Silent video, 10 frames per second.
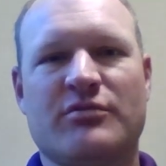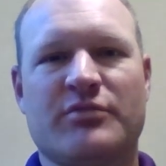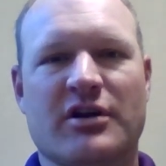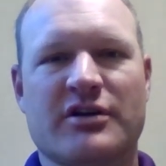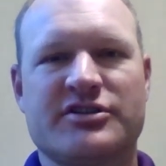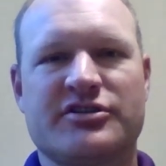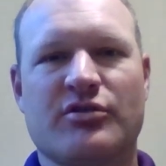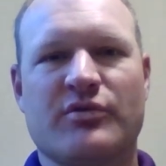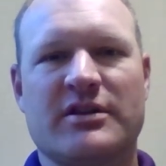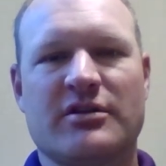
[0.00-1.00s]
but
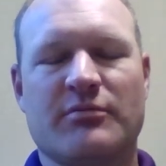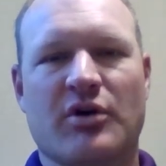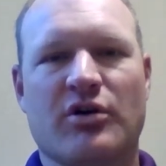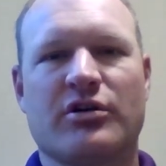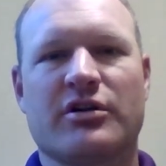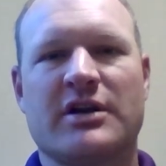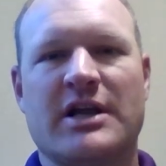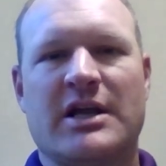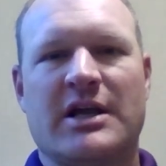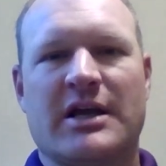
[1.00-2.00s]
also in the barn
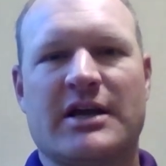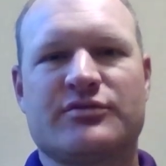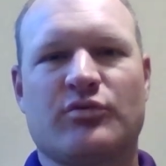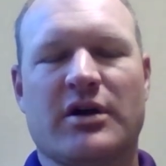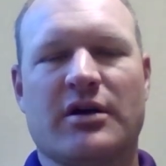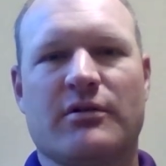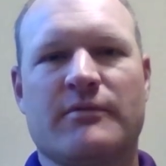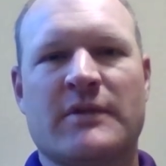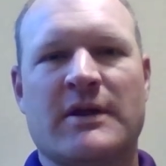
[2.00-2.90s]
as well.